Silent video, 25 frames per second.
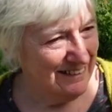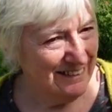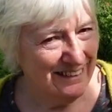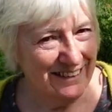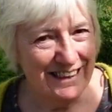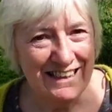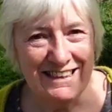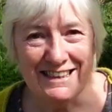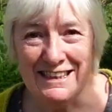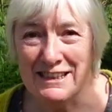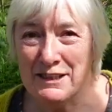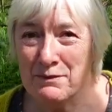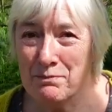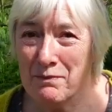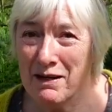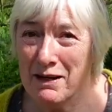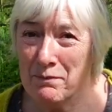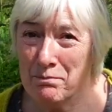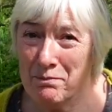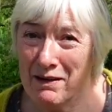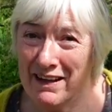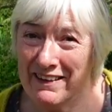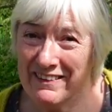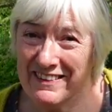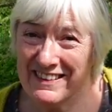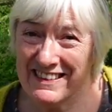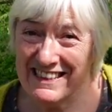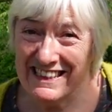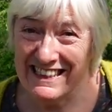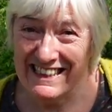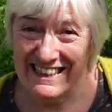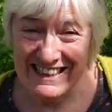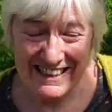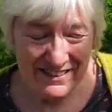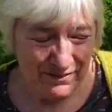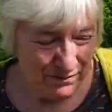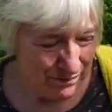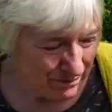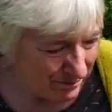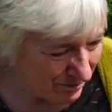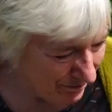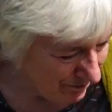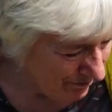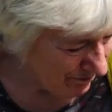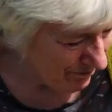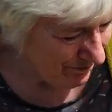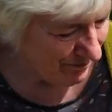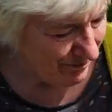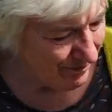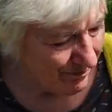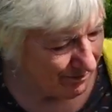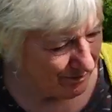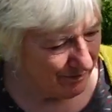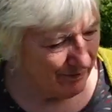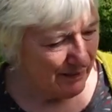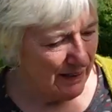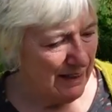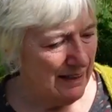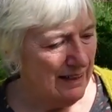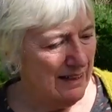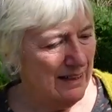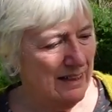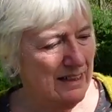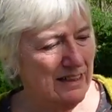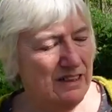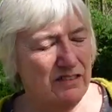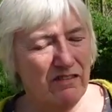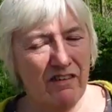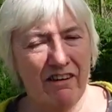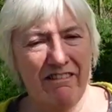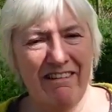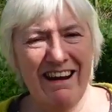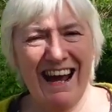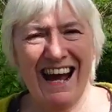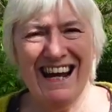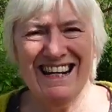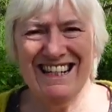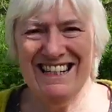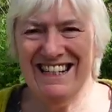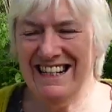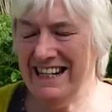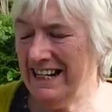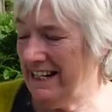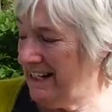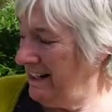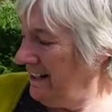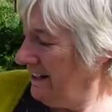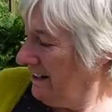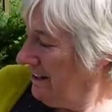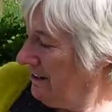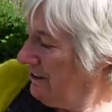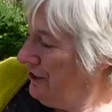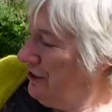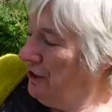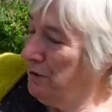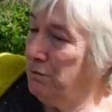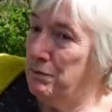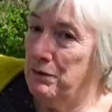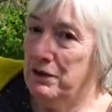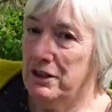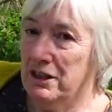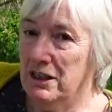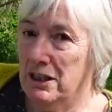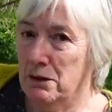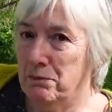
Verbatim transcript: This is my bath seat. It's very handy because you can put a